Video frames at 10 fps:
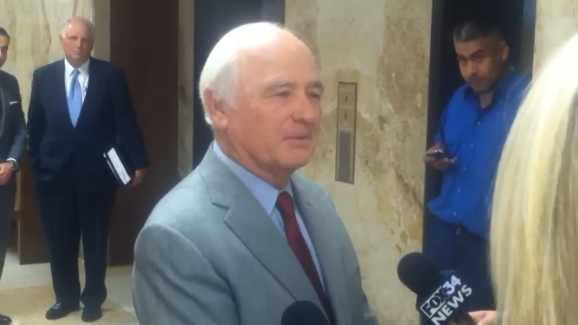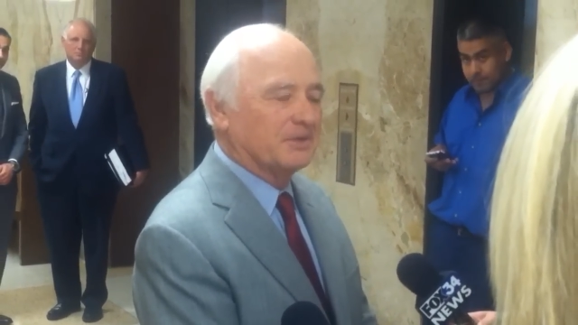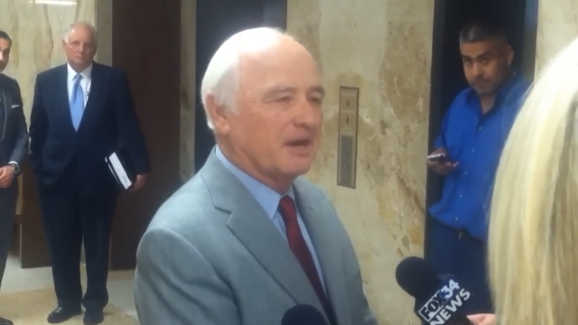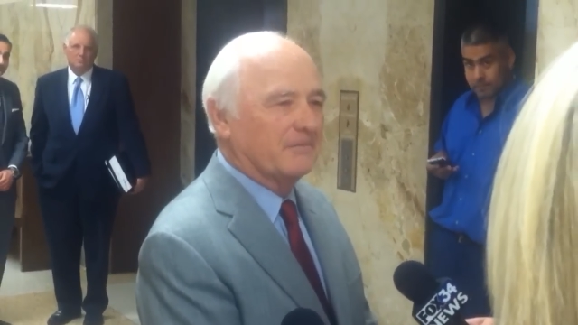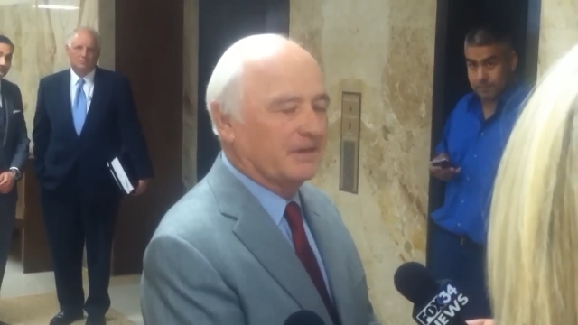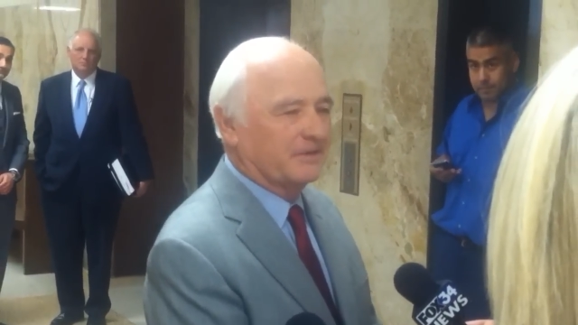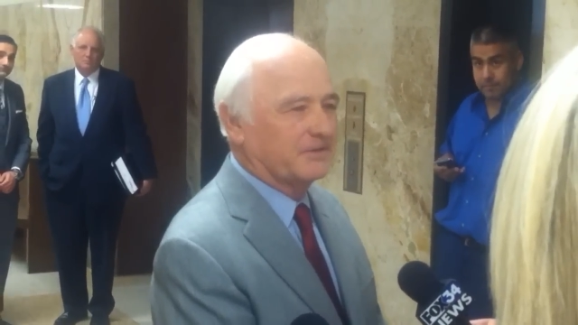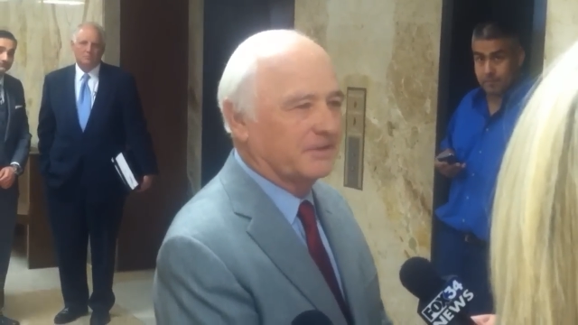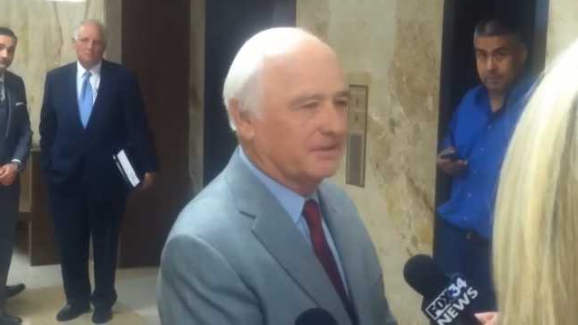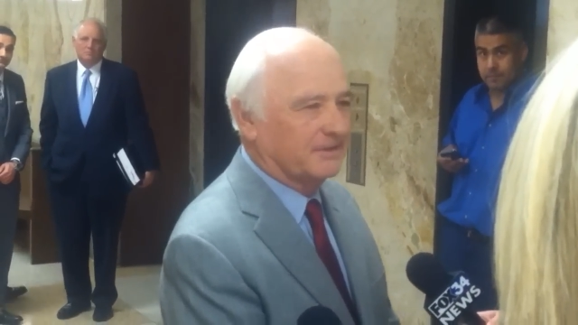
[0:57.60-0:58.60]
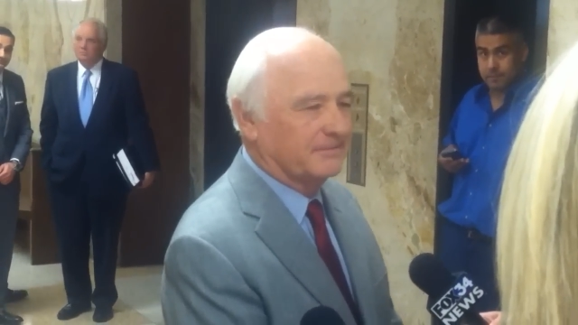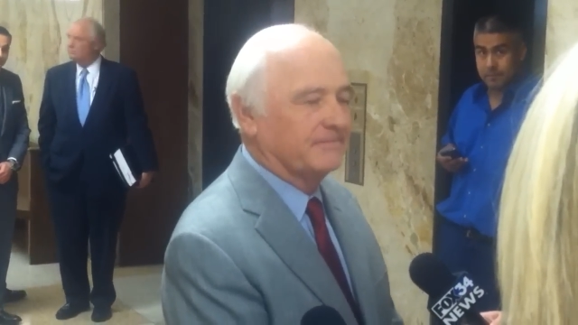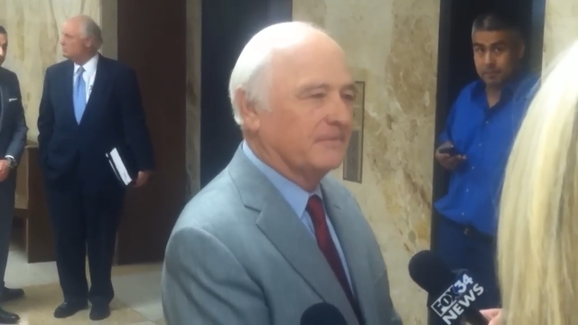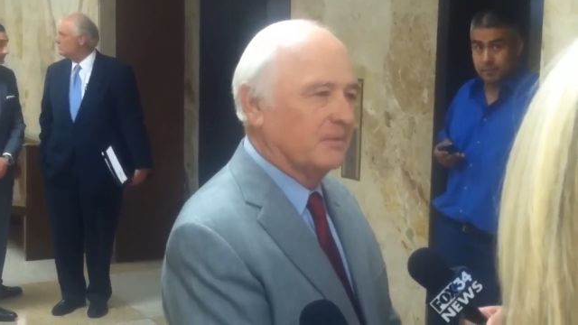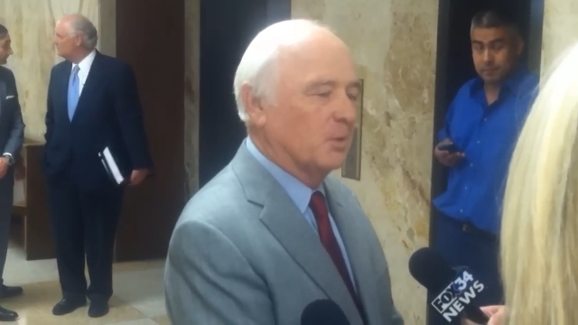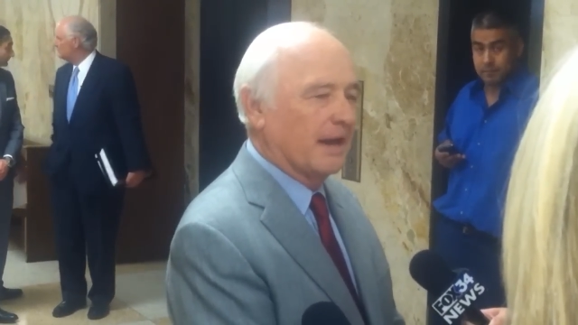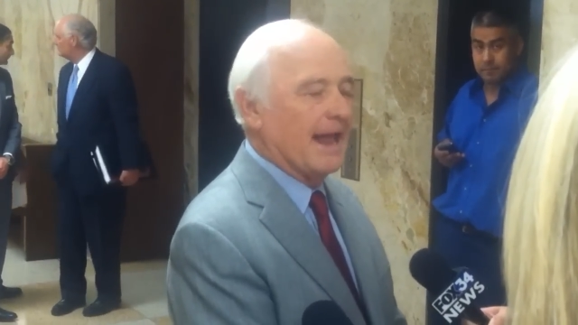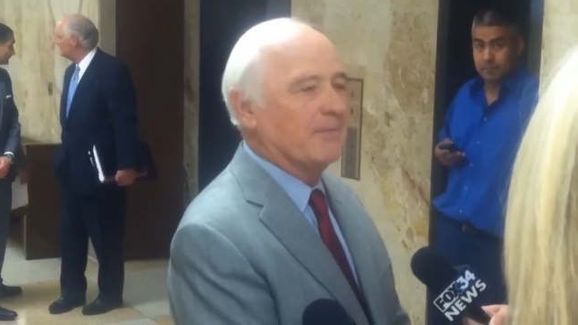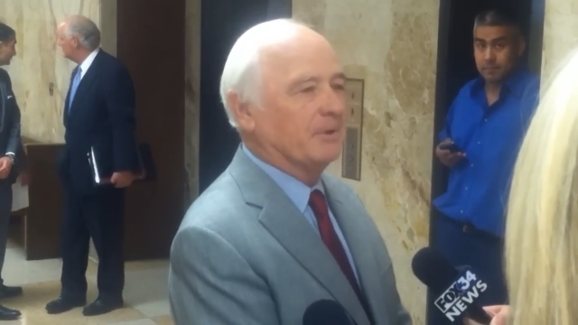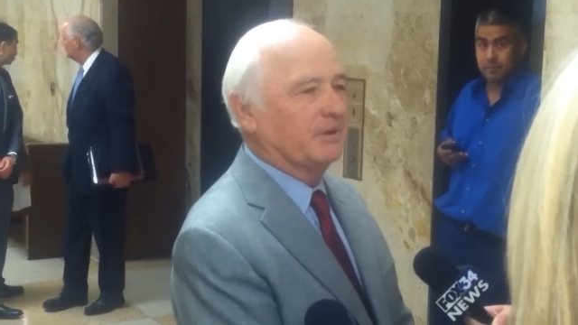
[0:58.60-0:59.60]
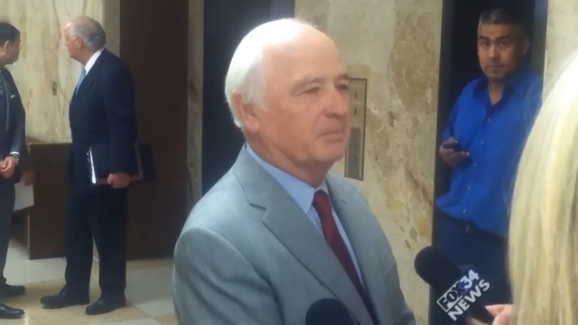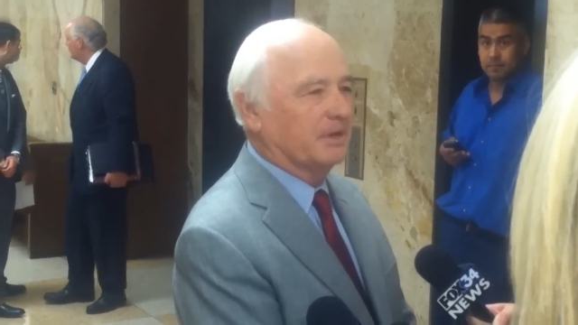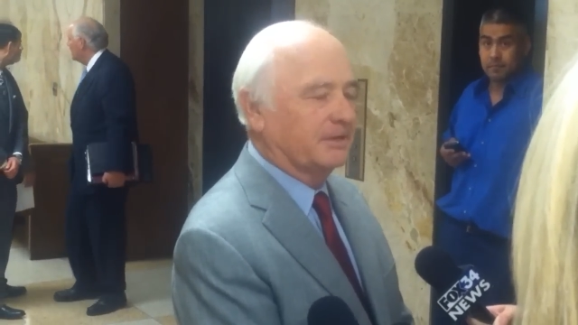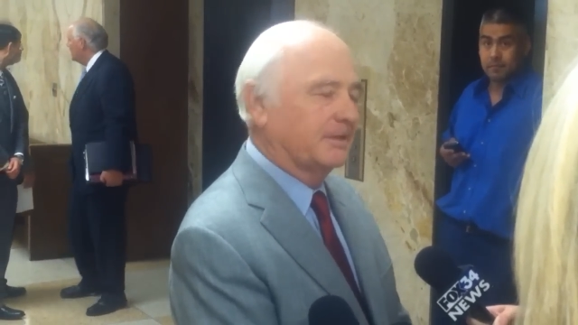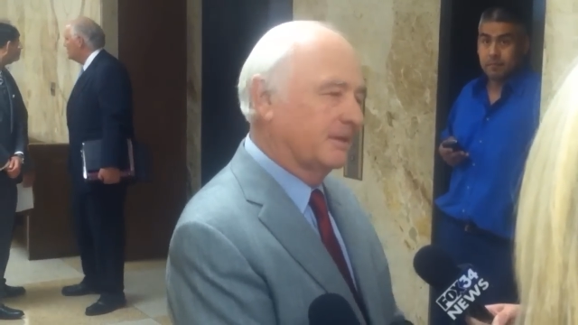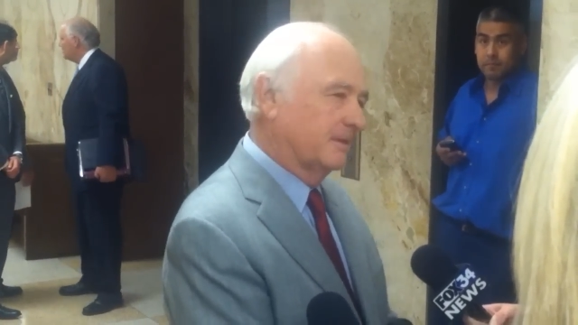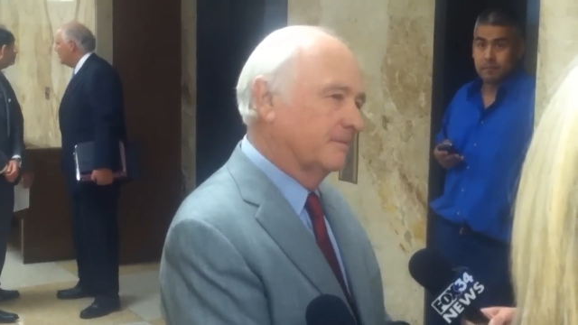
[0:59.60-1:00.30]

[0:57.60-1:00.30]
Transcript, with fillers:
Speaker 1: it was obvious uh, what happened, but uh,